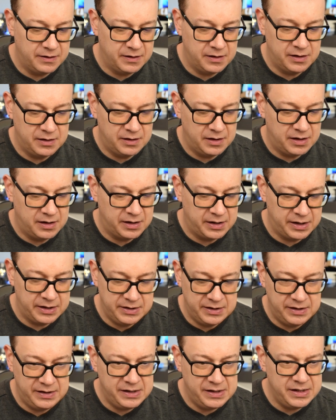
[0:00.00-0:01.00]
an
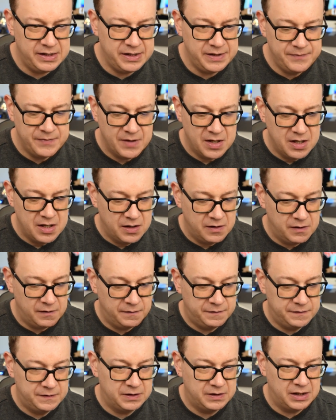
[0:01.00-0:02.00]
ID
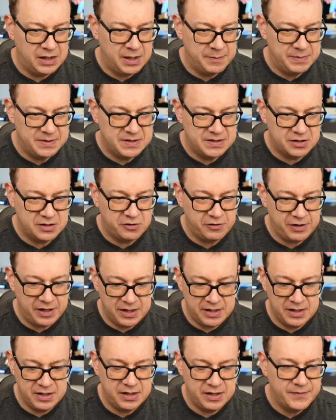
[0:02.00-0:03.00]
of type
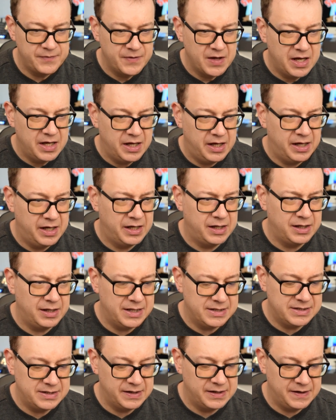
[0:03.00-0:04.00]
string, and
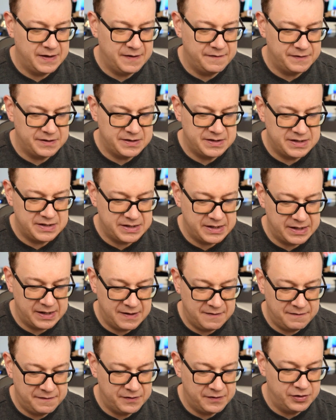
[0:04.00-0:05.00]
let's have
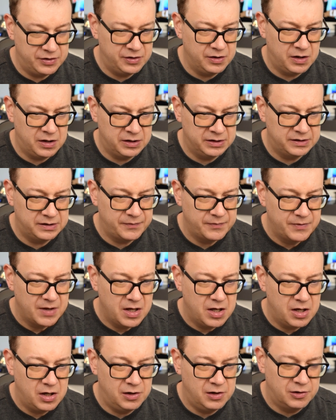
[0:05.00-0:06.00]
self dot
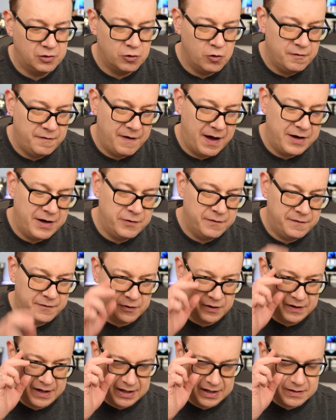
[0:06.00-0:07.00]
raw value
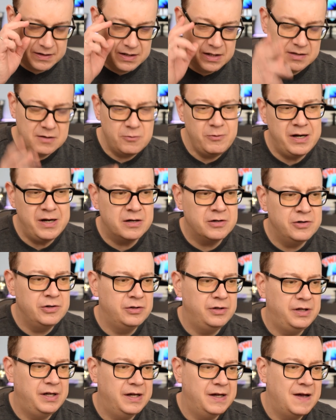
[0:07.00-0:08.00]
for that. So we are going
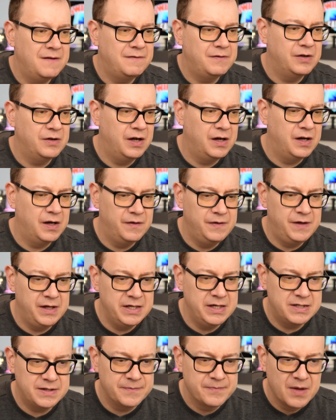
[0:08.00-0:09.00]
to have uh,
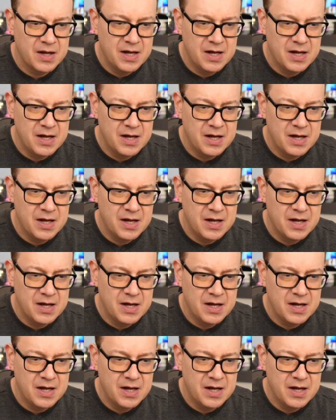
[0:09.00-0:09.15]
these